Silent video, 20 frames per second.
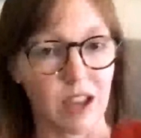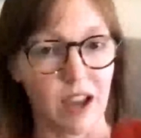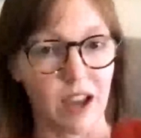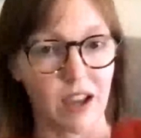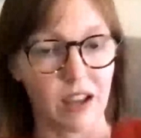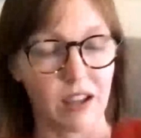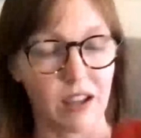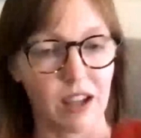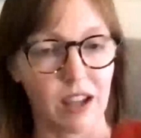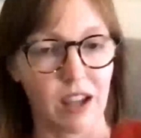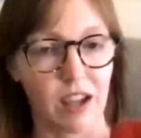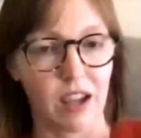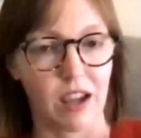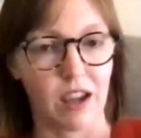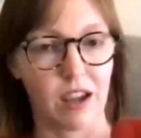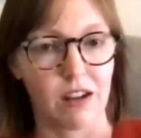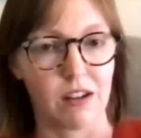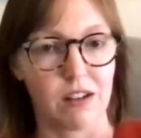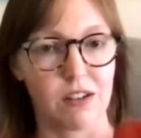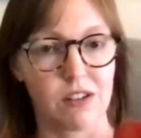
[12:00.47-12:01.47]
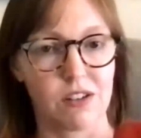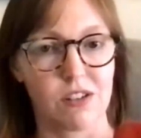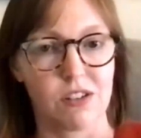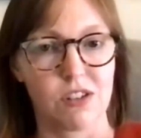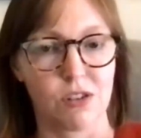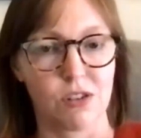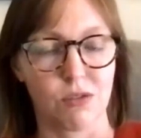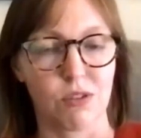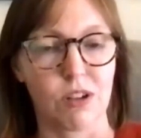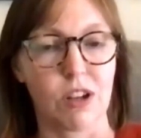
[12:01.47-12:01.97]
that and
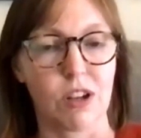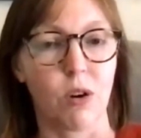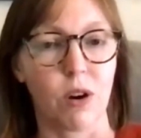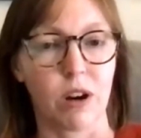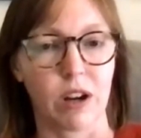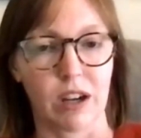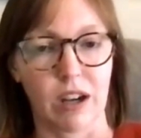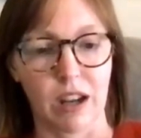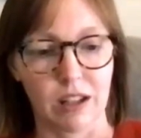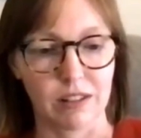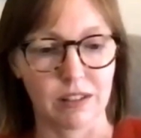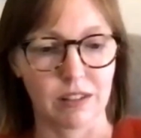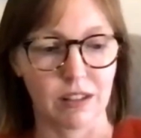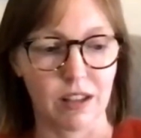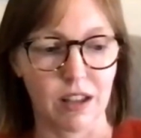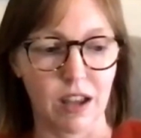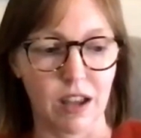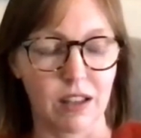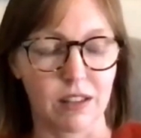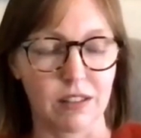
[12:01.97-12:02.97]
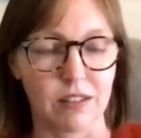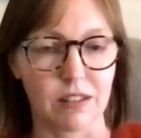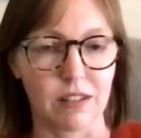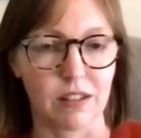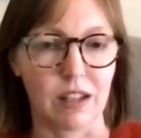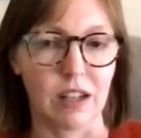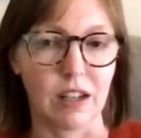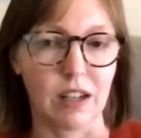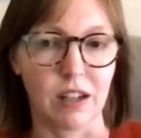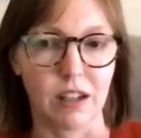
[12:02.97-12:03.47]
to reorganize it as
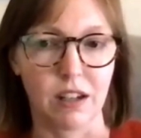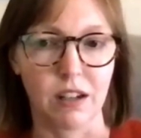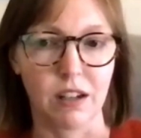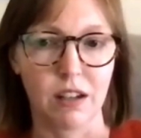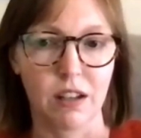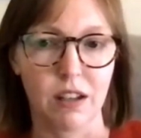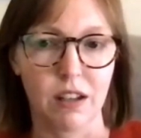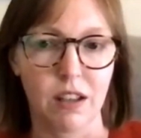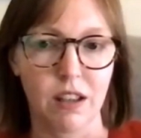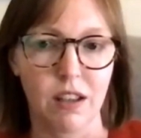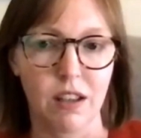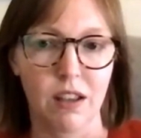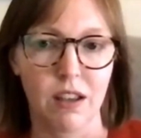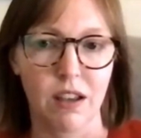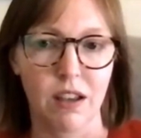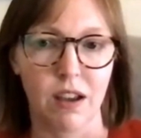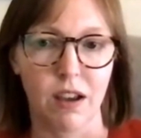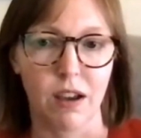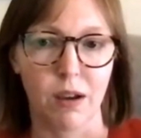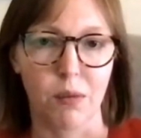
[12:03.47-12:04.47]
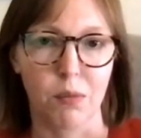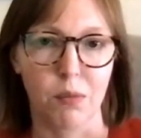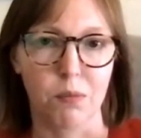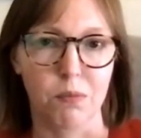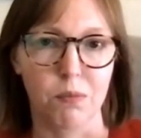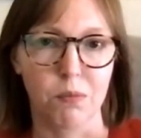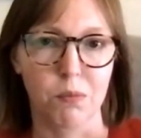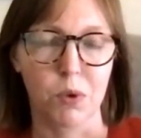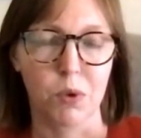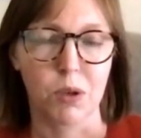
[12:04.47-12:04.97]
needed.
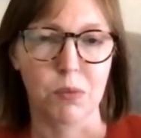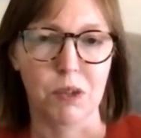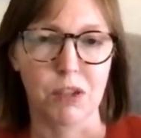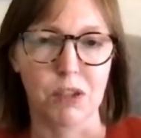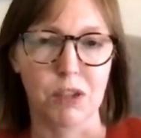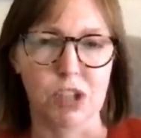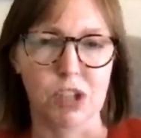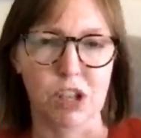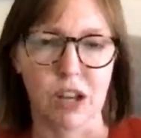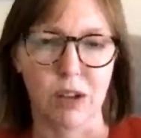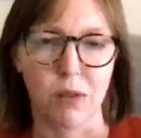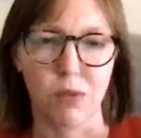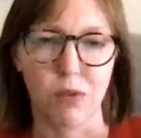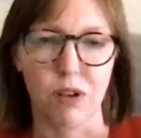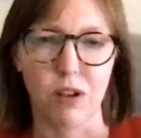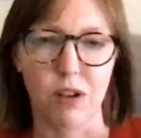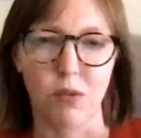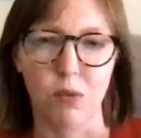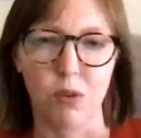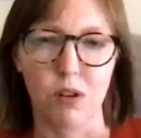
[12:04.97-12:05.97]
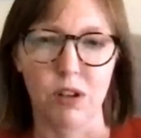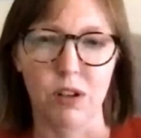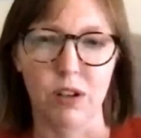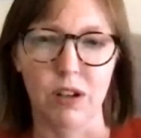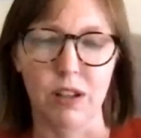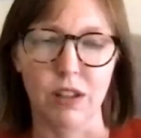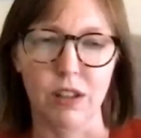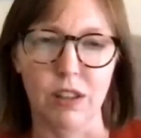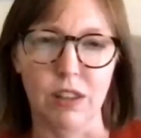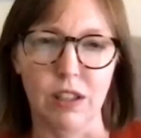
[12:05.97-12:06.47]
What about you, Jenny? What are
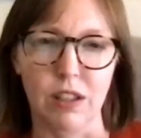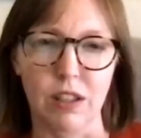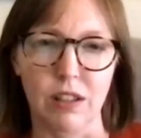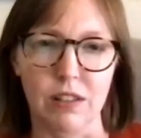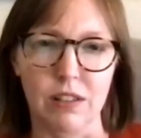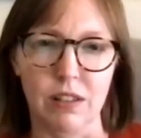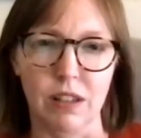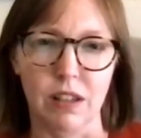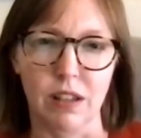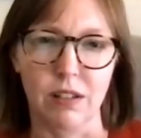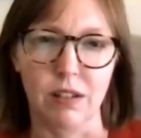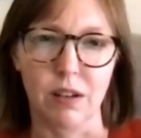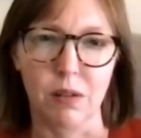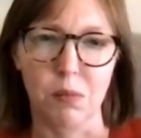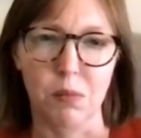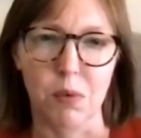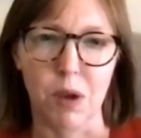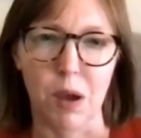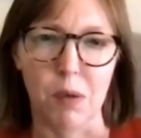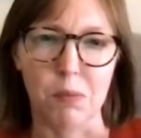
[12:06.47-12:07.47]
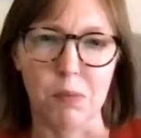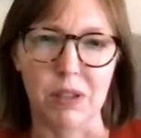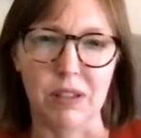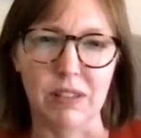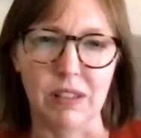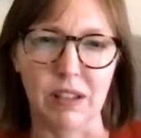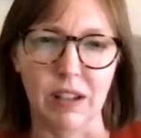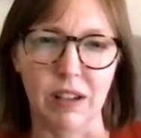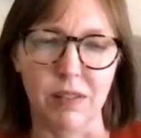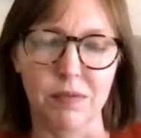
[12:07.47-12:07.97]
other things that I'm
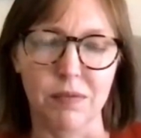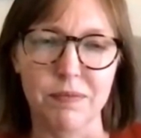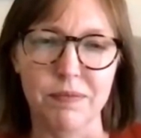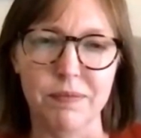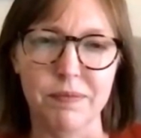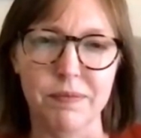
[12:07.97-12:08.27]
missing?